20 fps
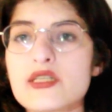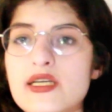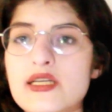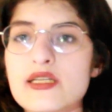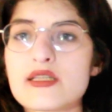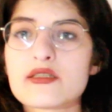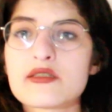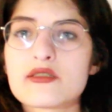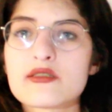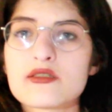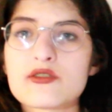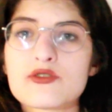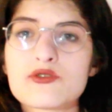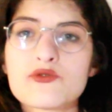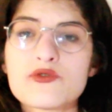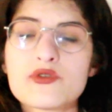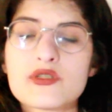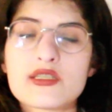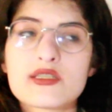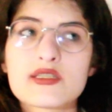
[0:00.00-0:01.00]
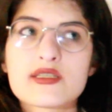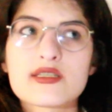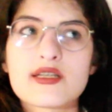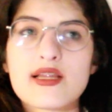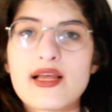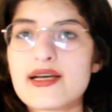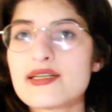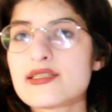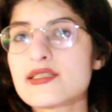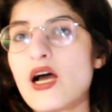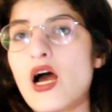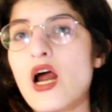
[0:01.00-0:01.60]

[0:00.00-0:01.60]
and do it in the less